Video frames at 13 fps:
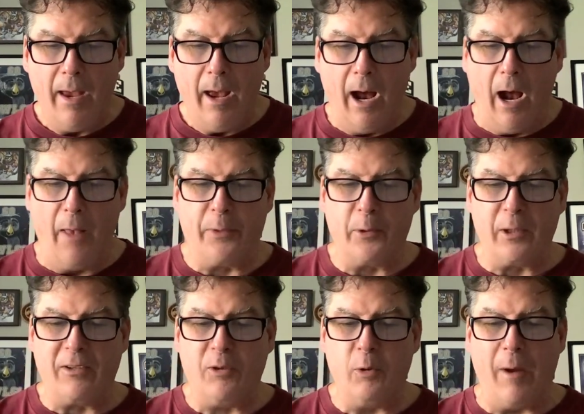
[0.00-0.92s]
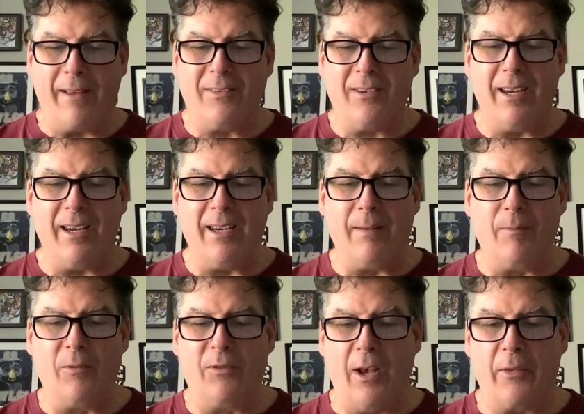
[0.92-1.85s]

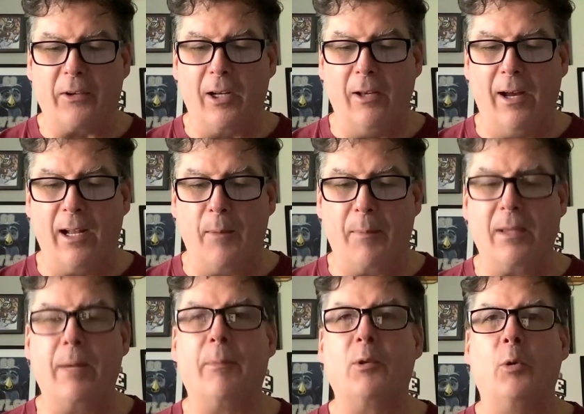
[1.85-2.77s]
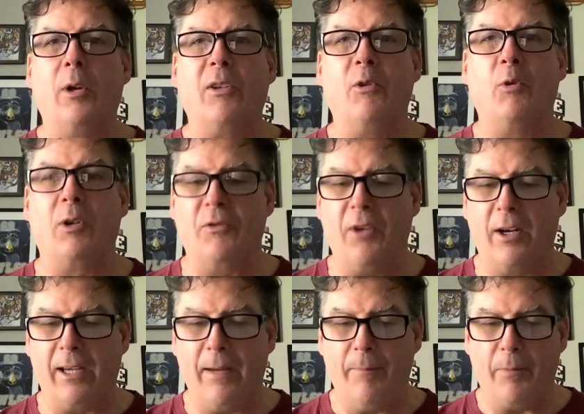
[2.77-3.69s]
32-18, South Carolina beat number 22,
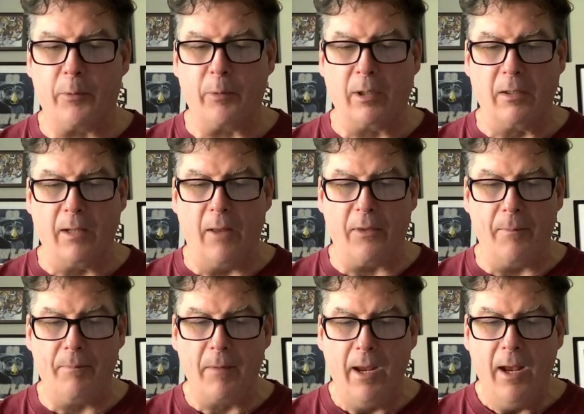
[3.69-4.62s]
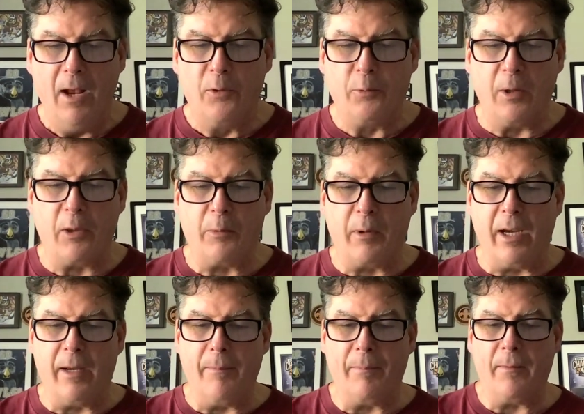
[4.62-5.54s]
Kentucky, 3-0.
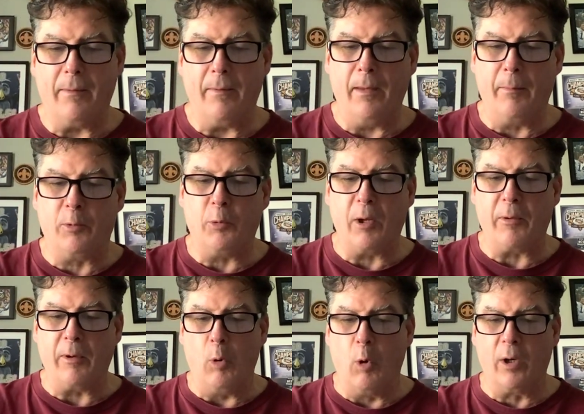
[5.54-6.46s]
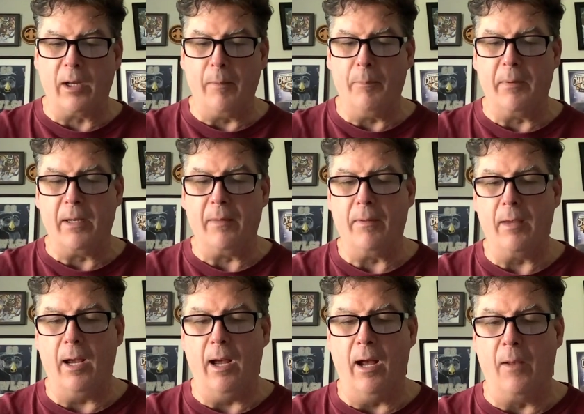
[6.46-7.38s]
23, number 23, Oregon beat
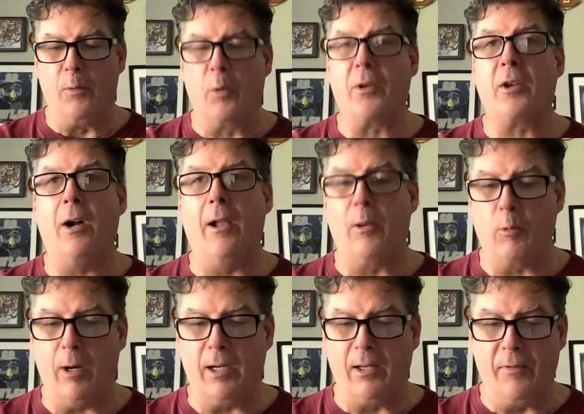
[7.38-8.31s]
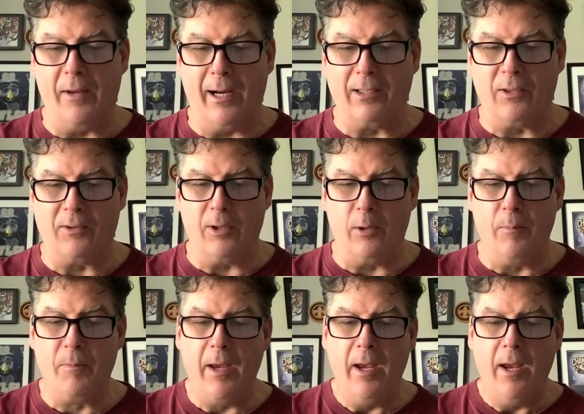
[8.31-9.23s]
Northern Colorado,
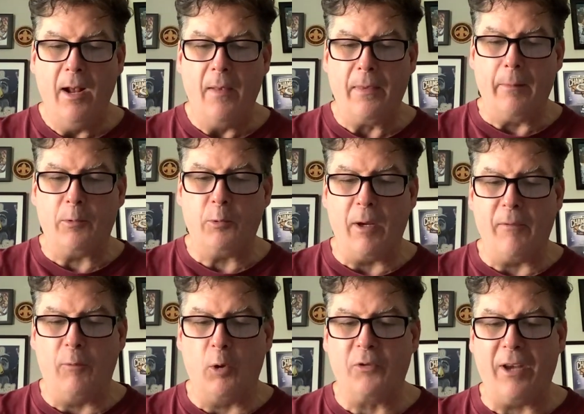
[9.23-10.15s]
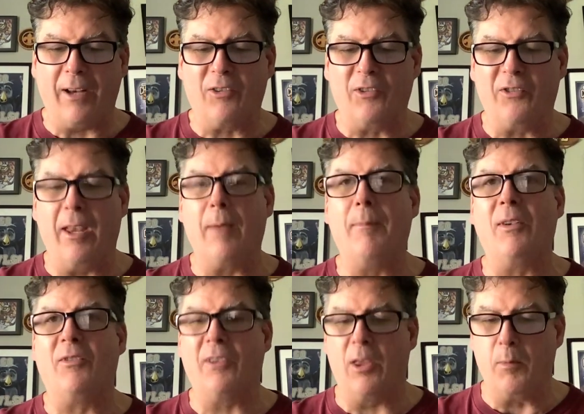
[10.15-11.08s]
9-2. Number 24, Texas State beat
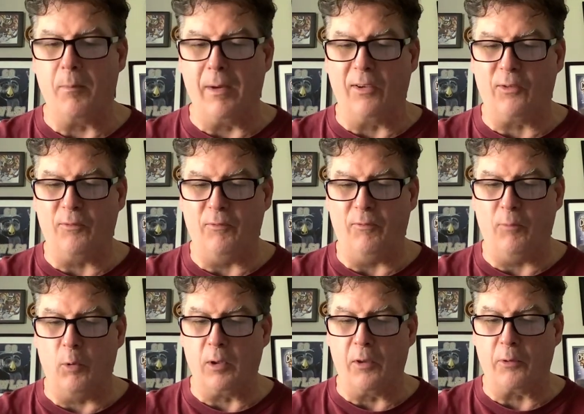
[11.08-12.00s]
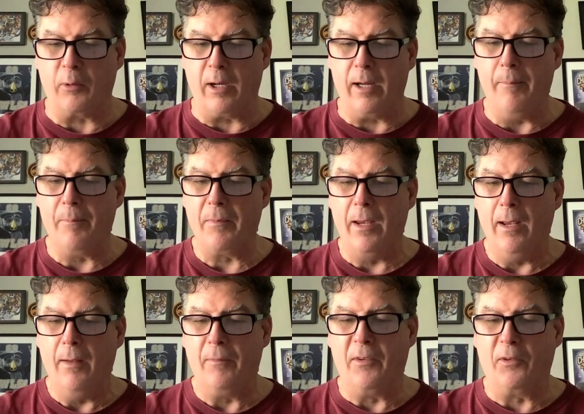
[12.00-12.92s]
Southern Miss, 4-3.
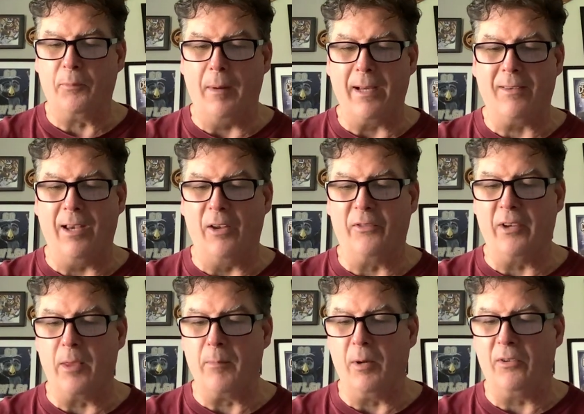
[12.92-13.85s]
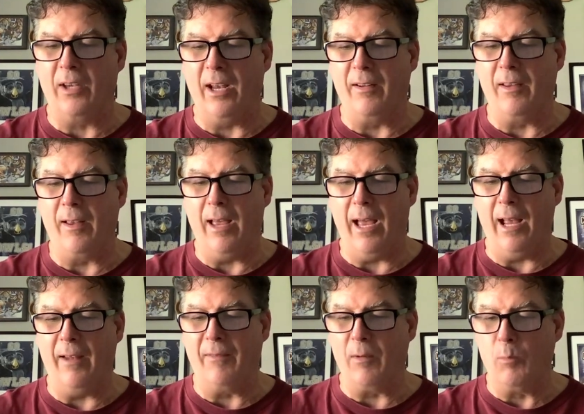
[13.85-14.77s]
Despite Southern Miss
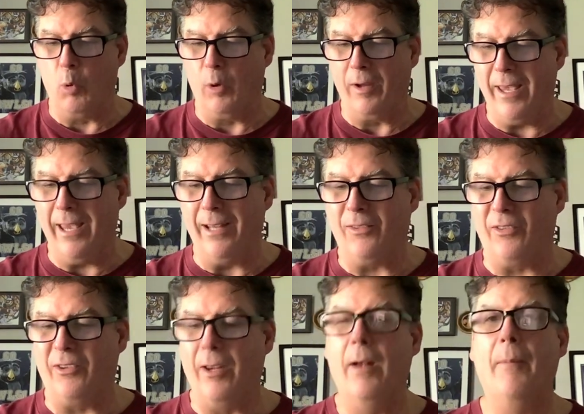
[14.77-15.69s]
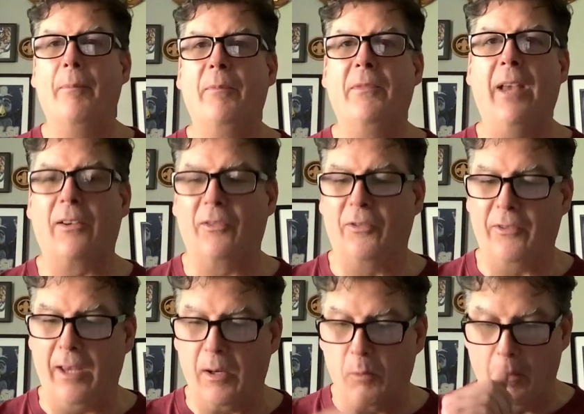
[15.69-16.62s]
having more hits, Texas
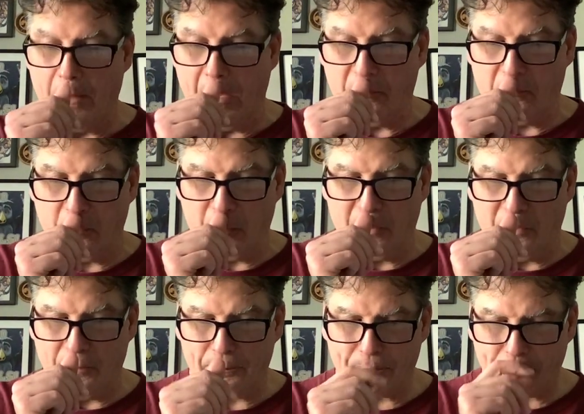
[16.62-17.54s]
State won that series.